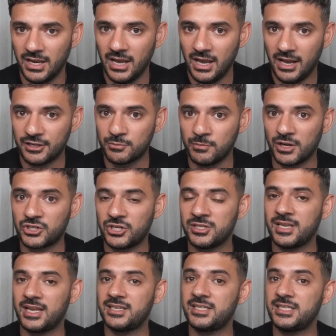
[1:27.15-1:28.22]
As much as
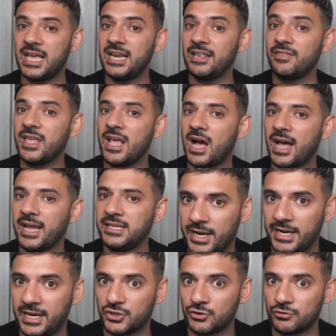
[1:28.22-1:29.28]
they're selling the idea
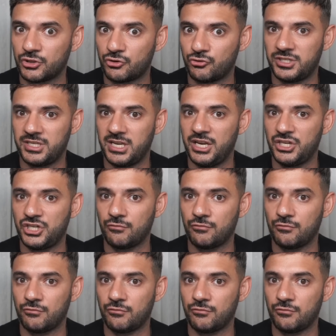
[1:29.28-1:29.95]
as a strategic